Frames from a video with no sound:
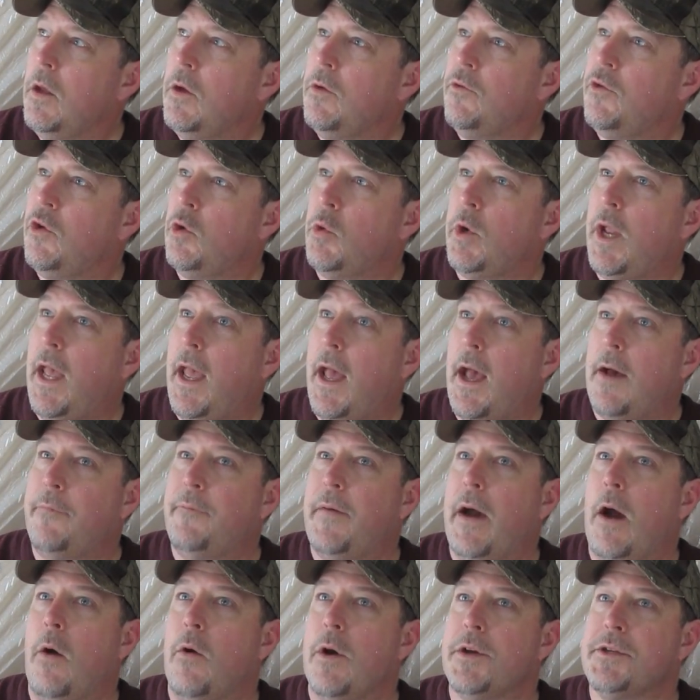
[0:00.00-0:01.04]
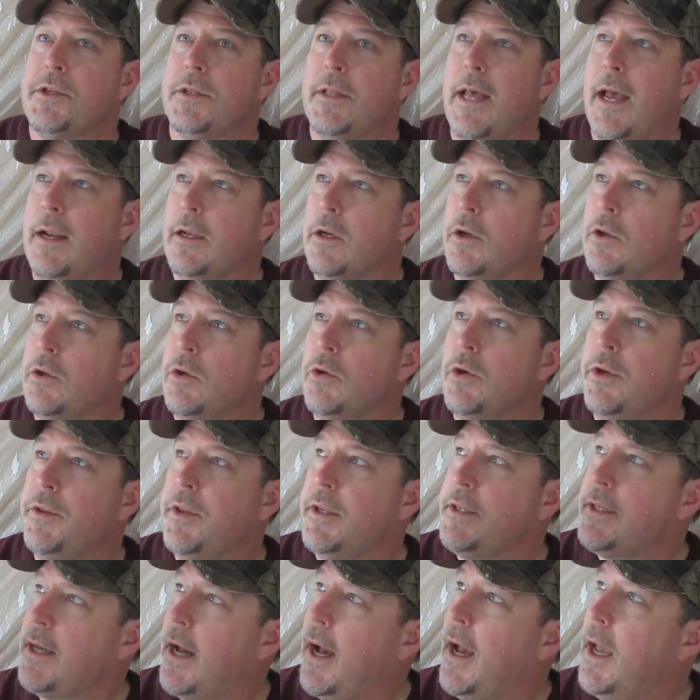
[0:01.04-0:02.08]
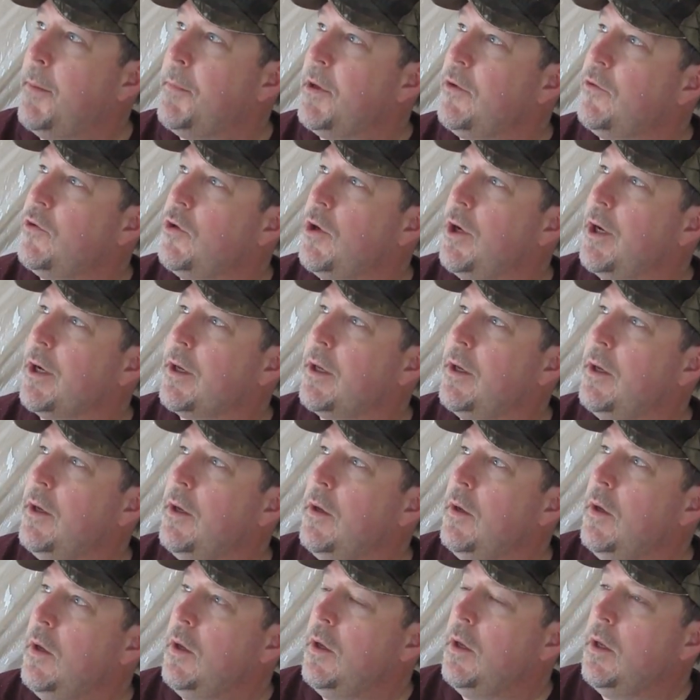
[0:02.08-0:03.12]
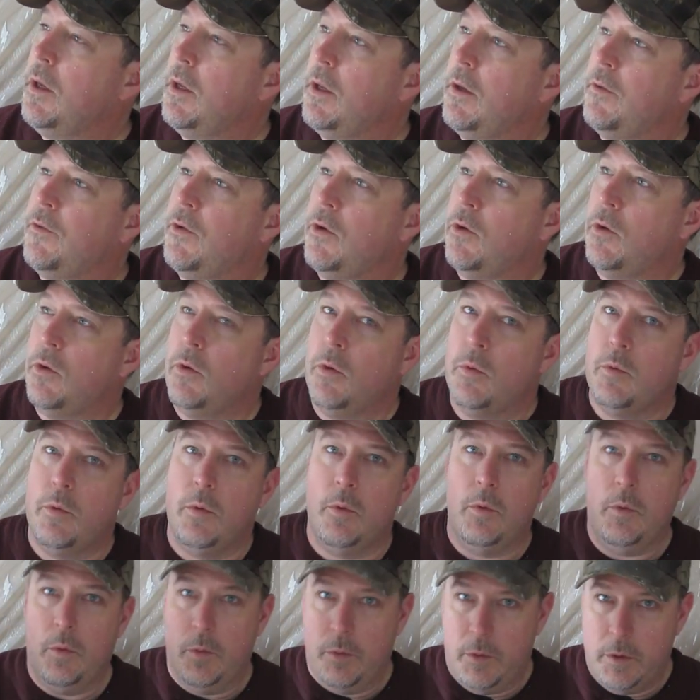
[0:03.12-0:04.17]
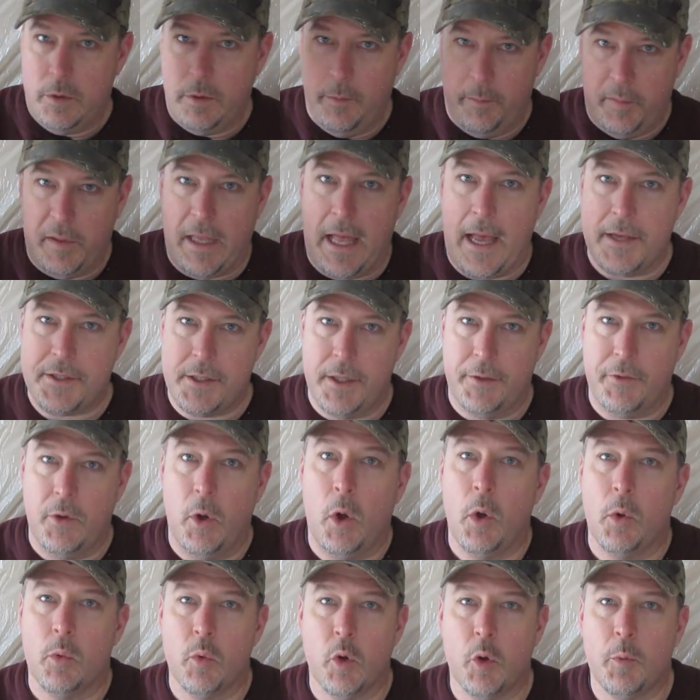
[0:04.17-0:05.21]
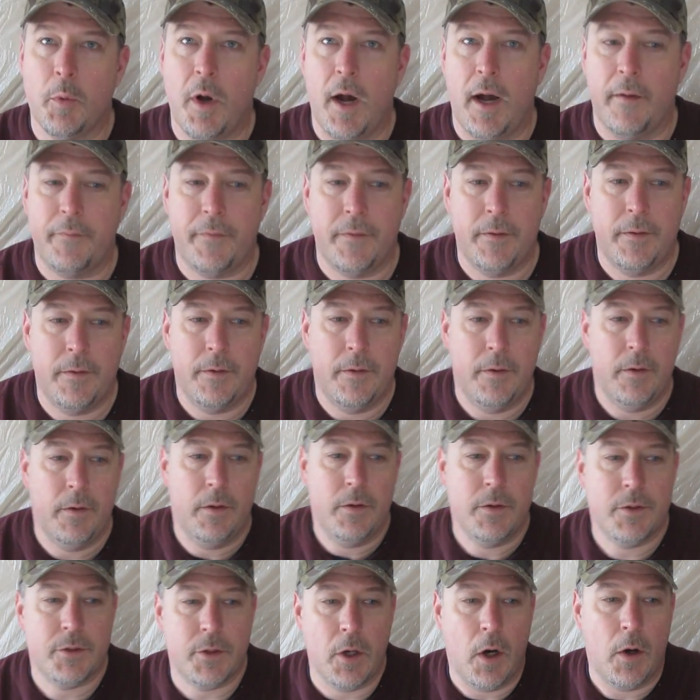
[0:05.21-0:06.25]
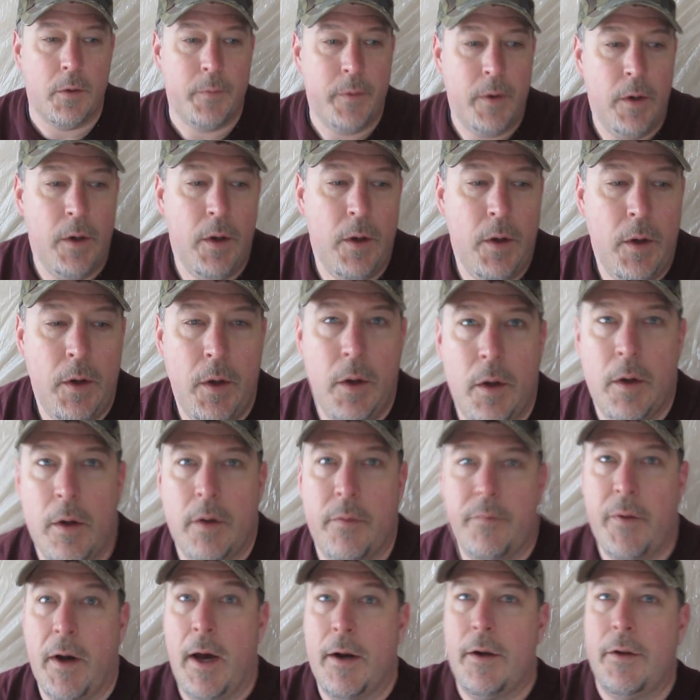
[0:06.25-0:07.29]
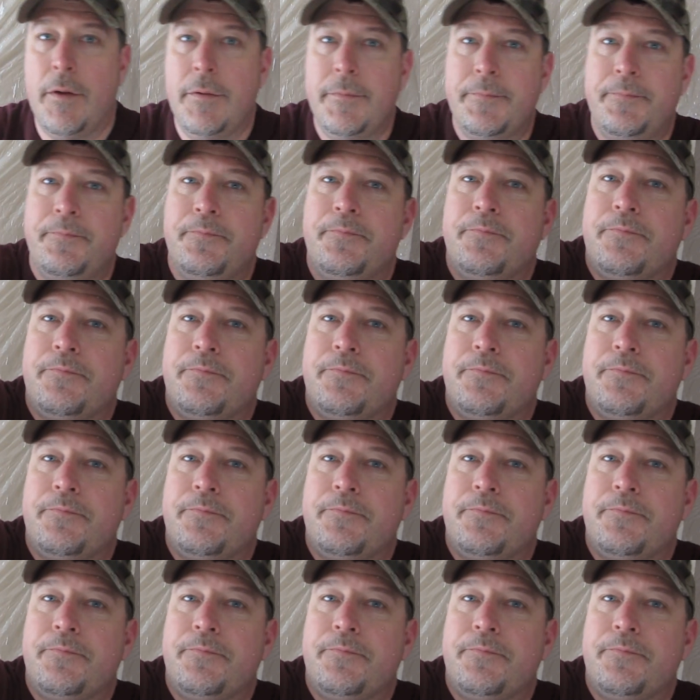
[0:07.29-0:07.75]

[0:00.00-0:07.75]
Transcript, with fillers: two and a half hours and that included the time it took to, to plastic the whole room off. So Final.